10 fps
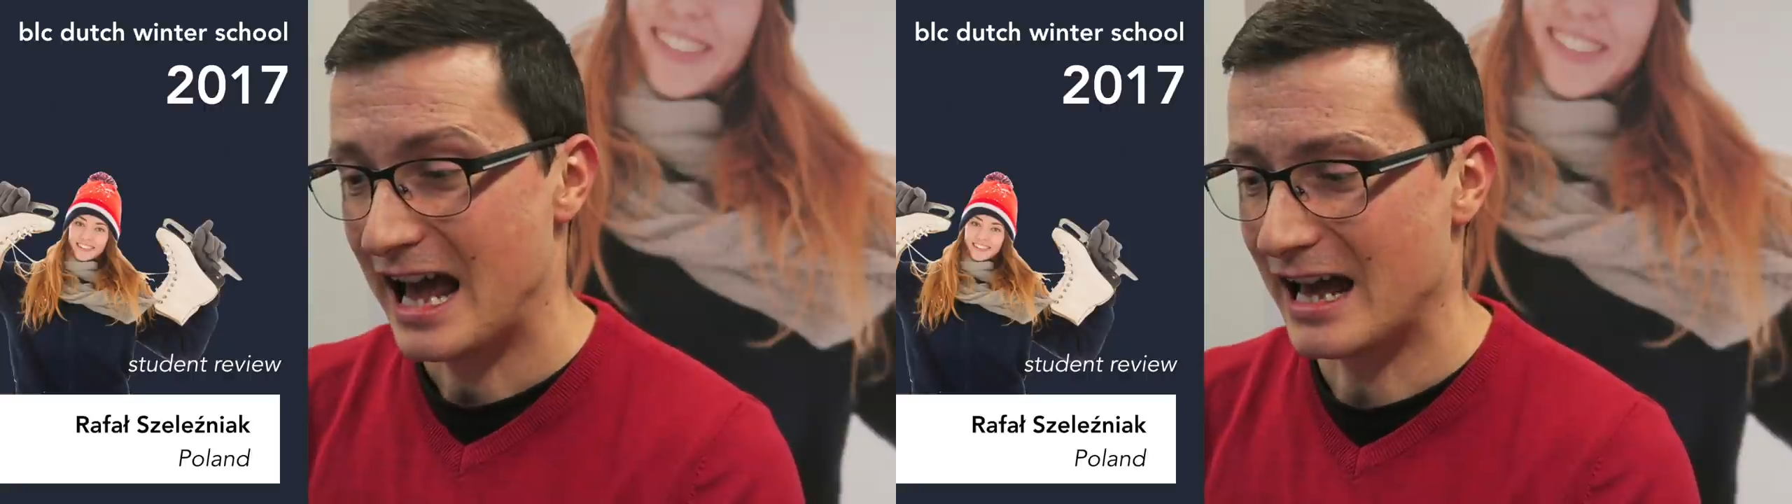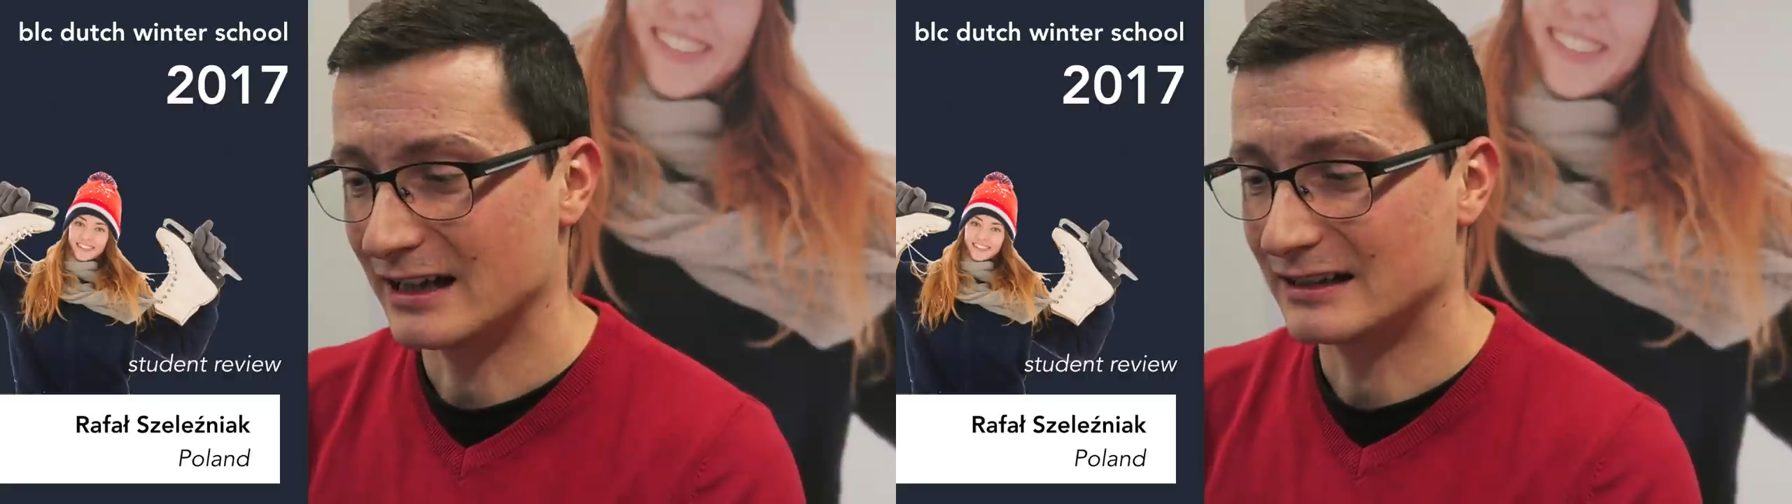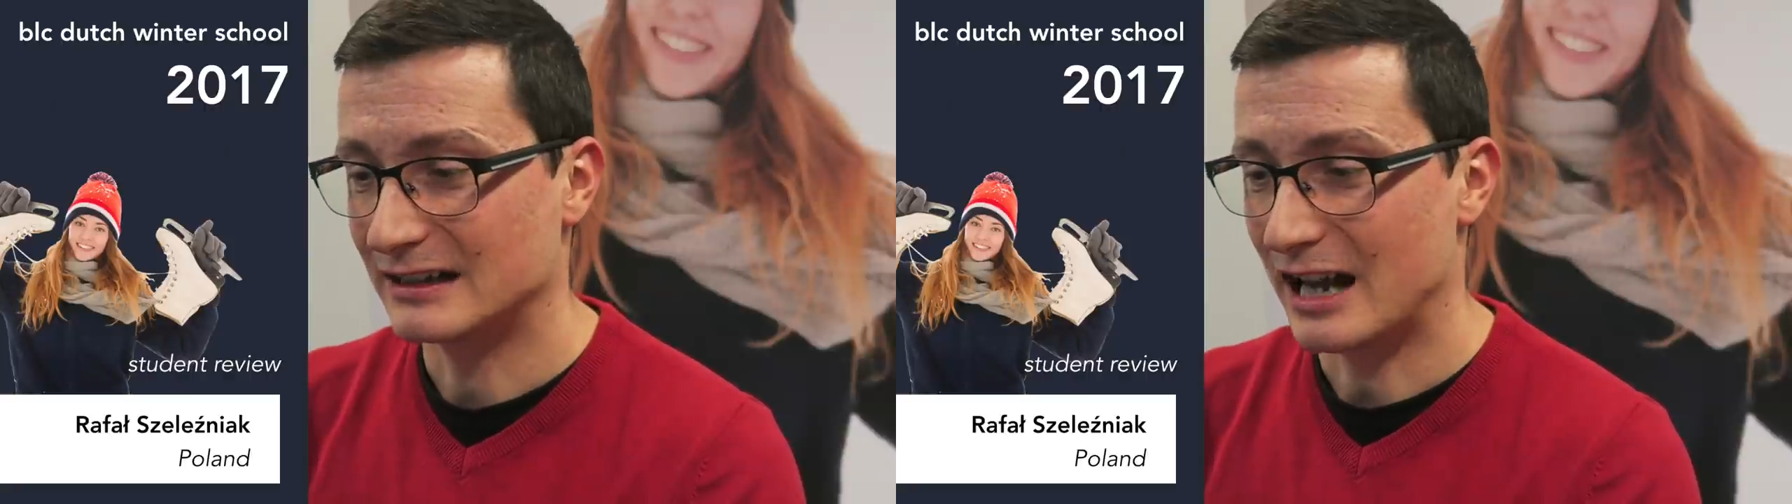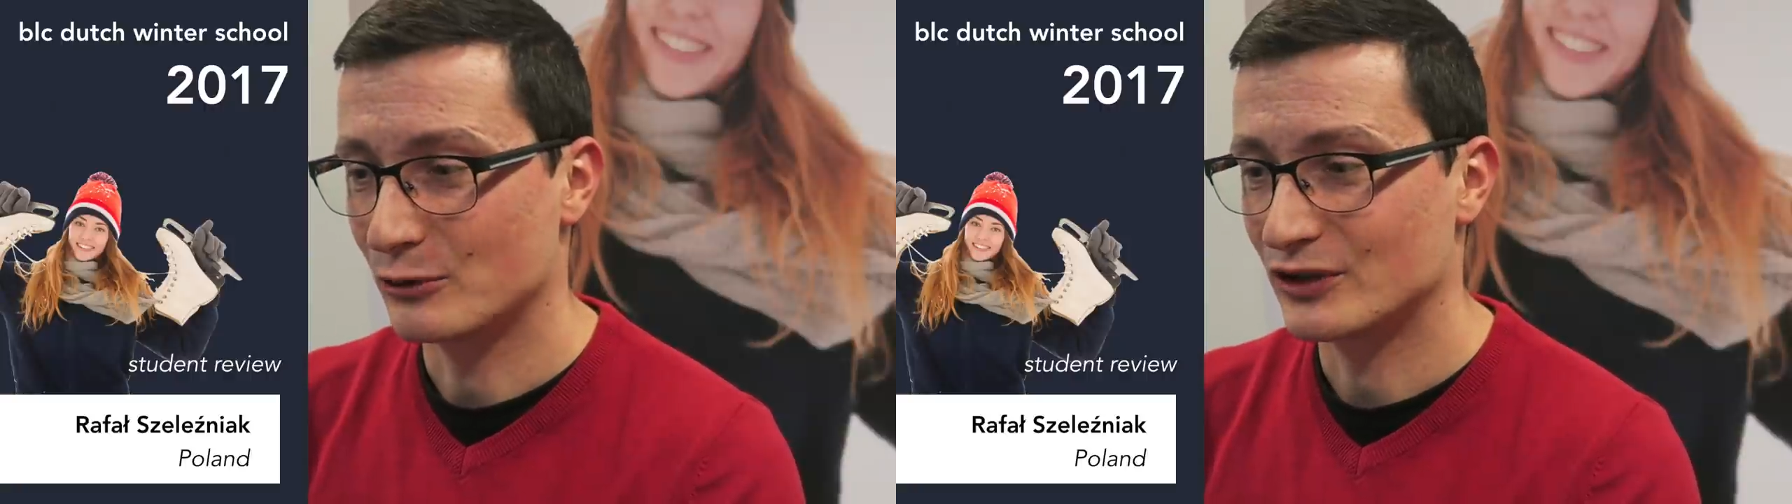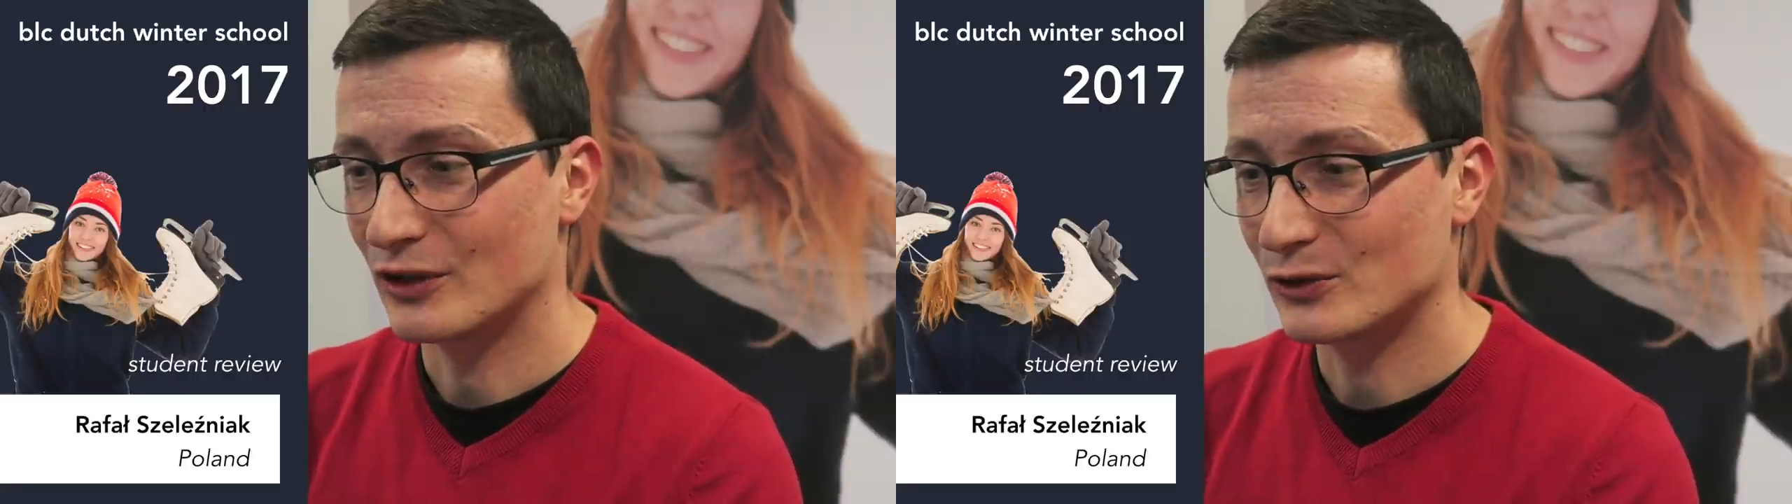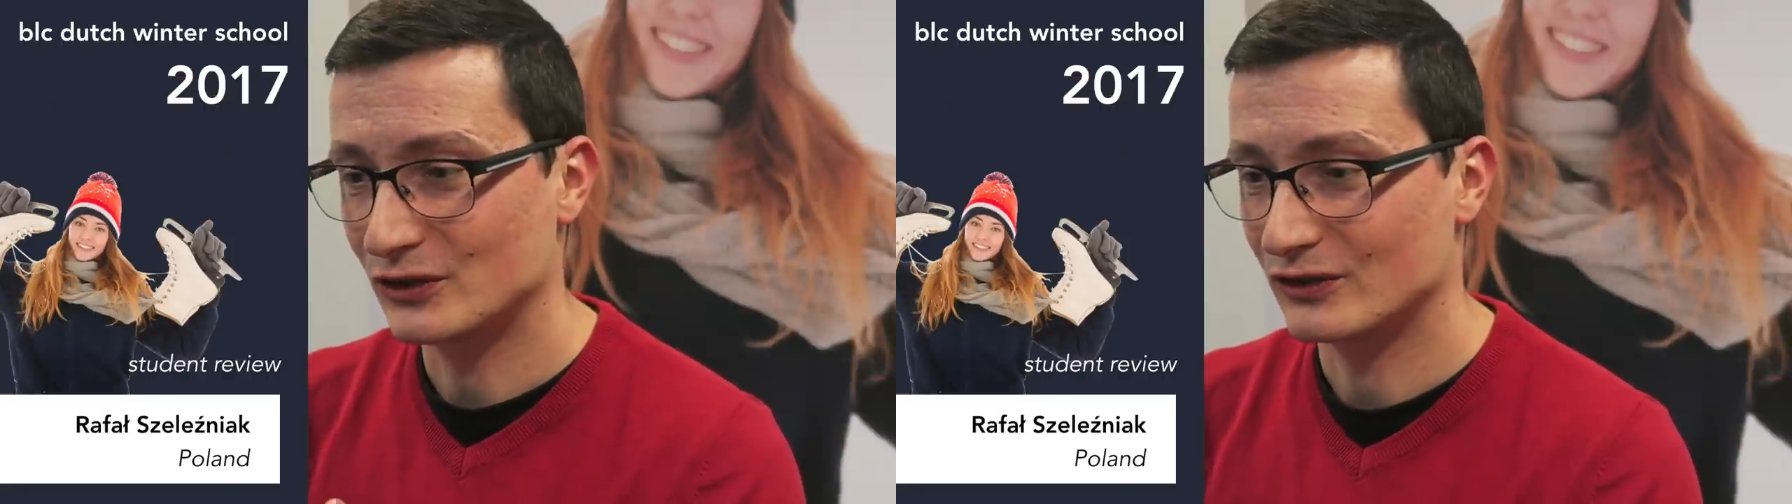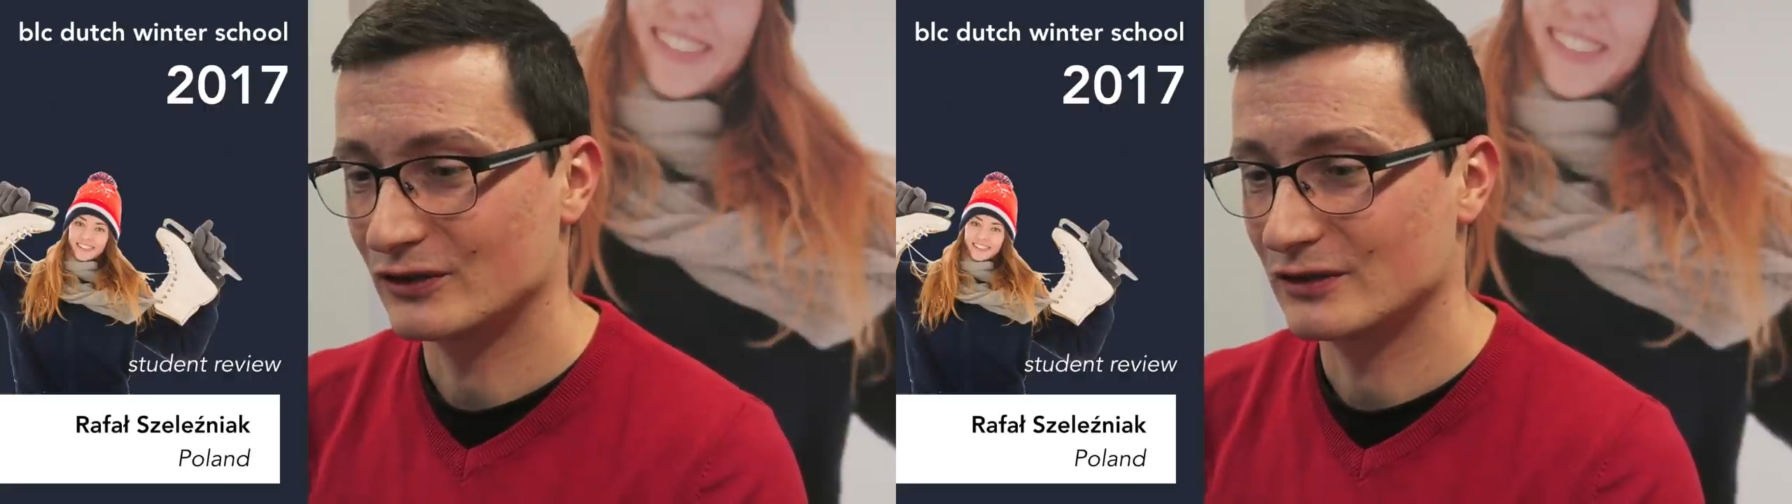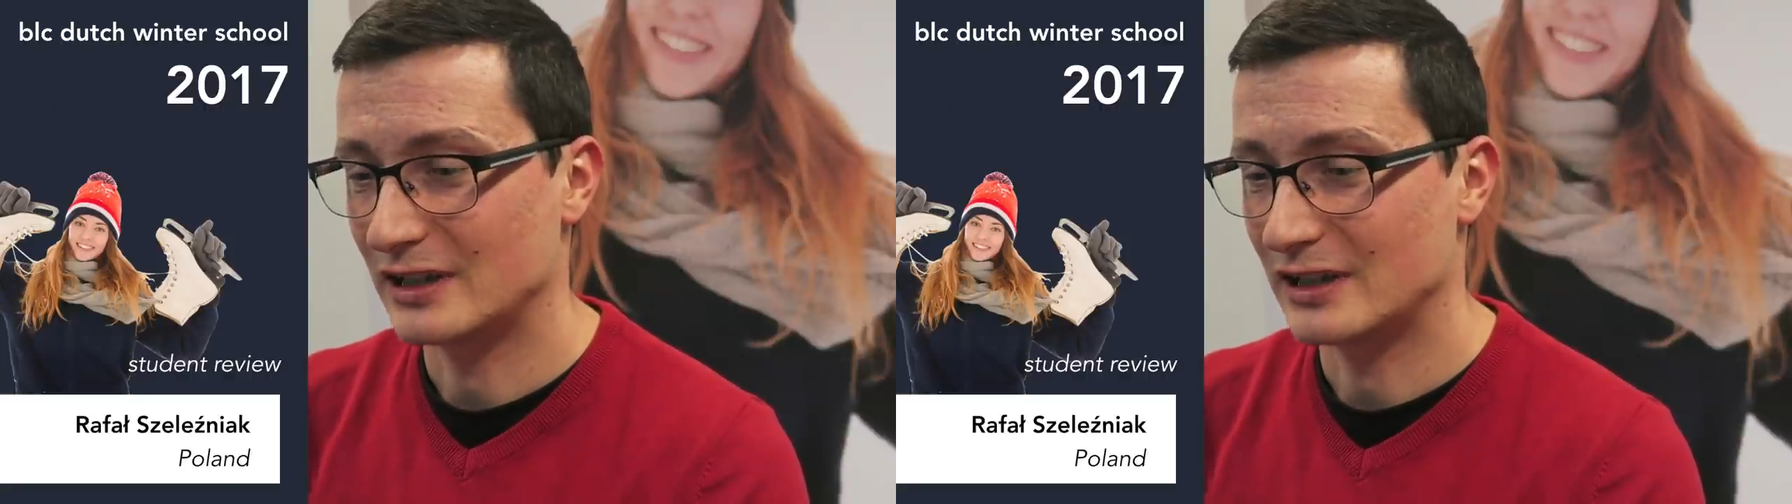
And I would also